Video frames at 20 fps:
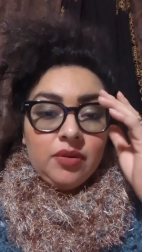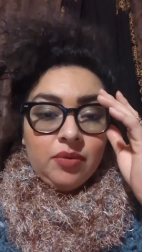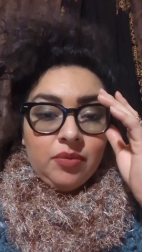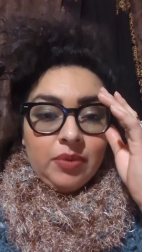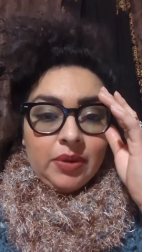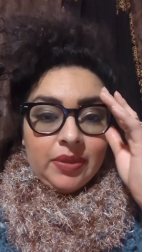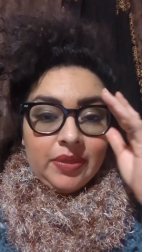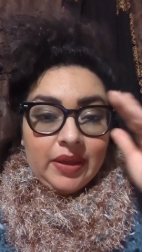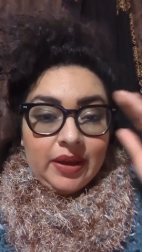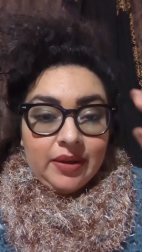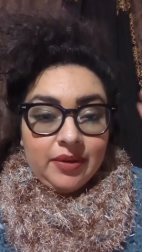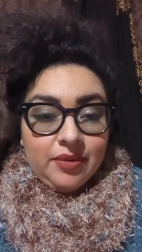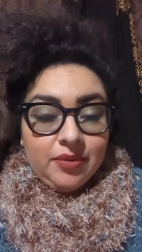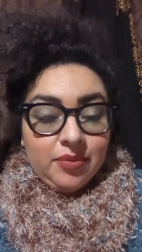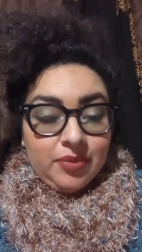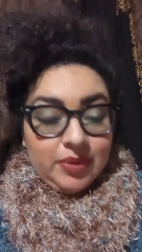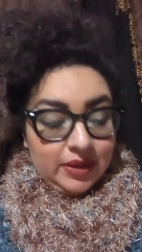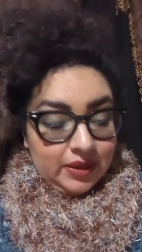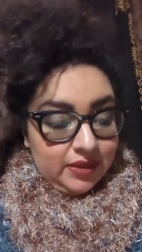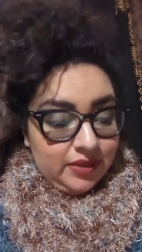without
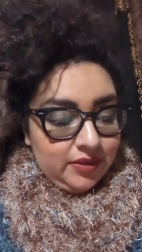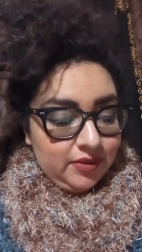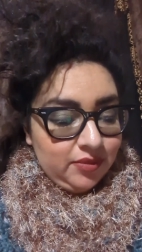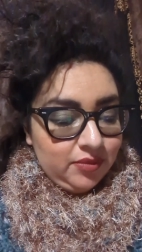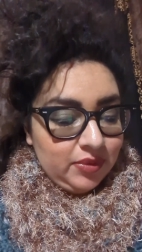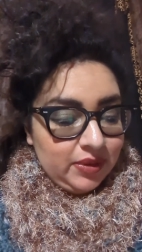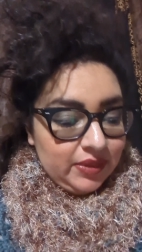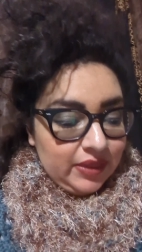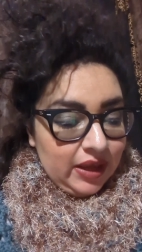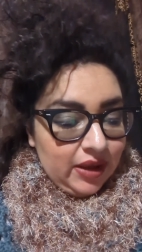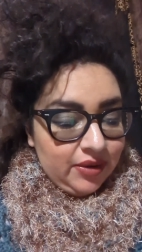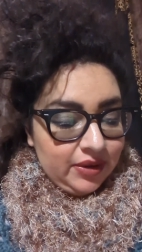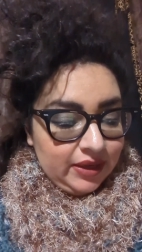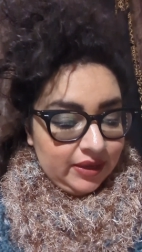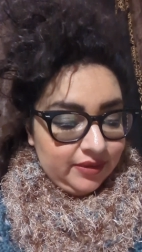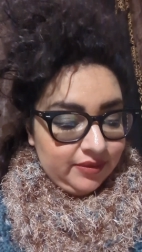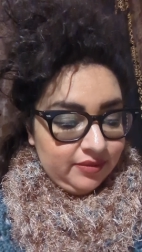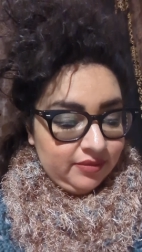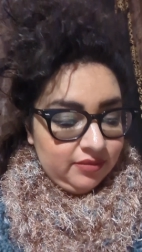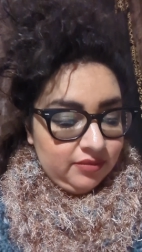with without
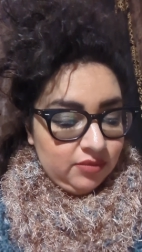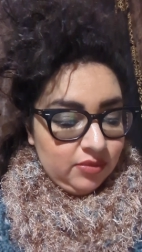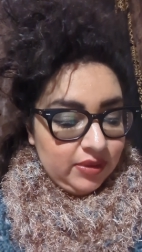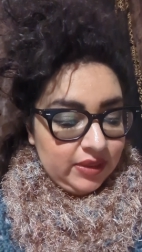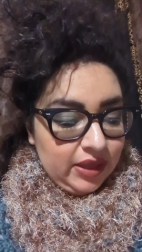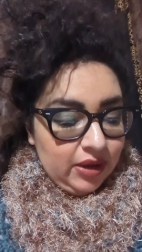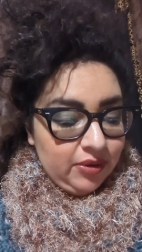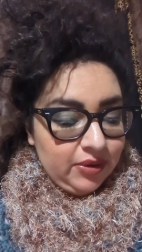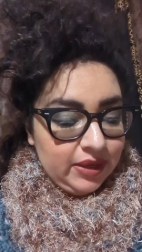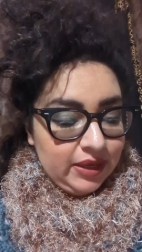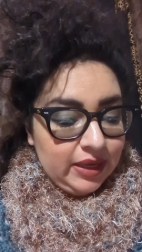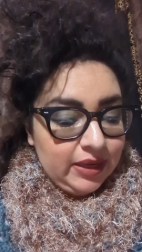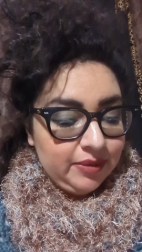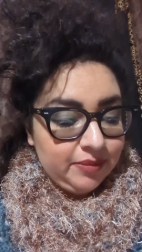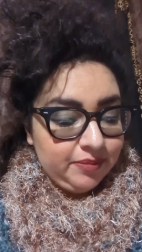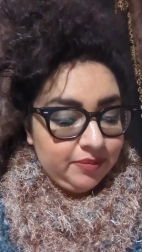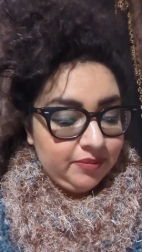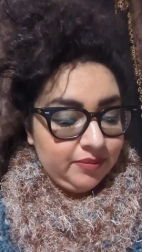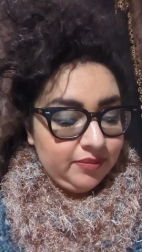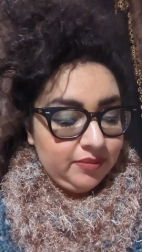it without
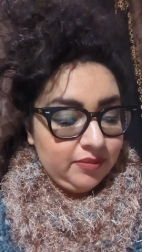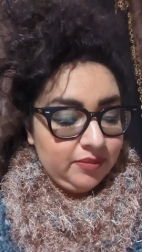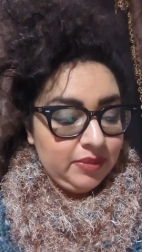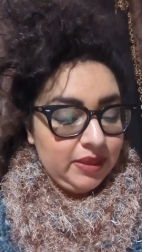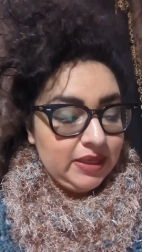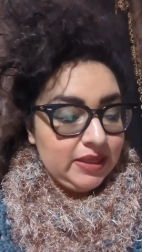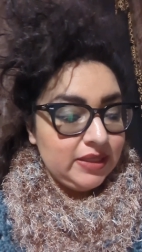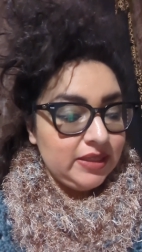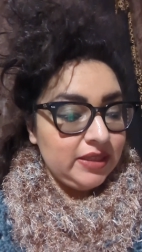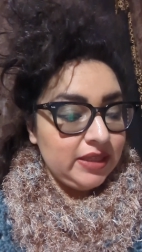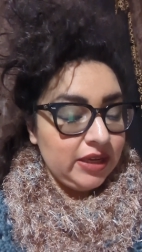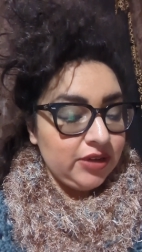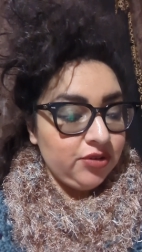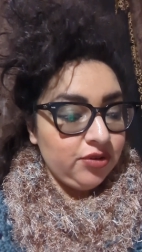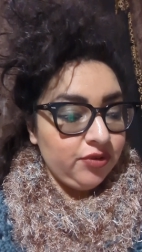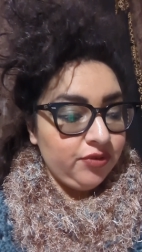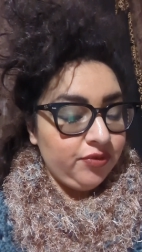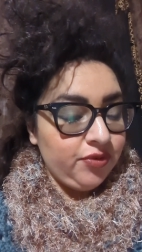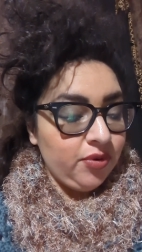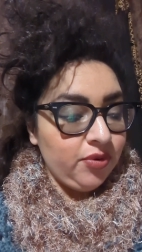Him being
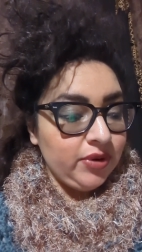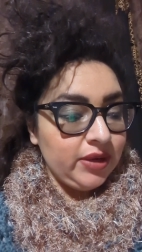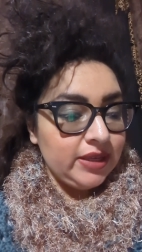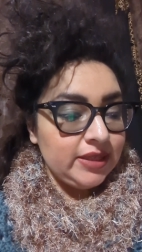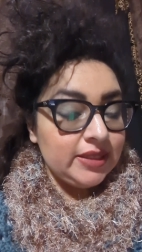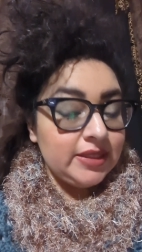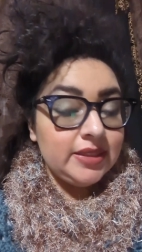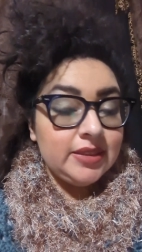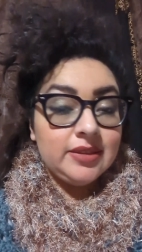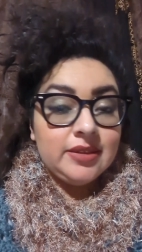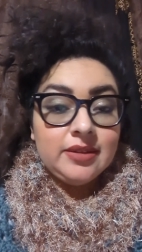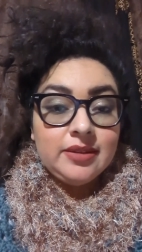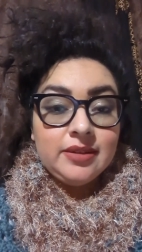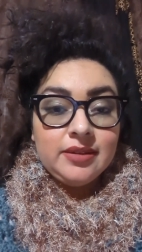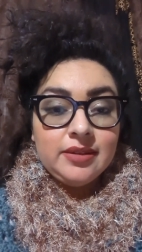center focused.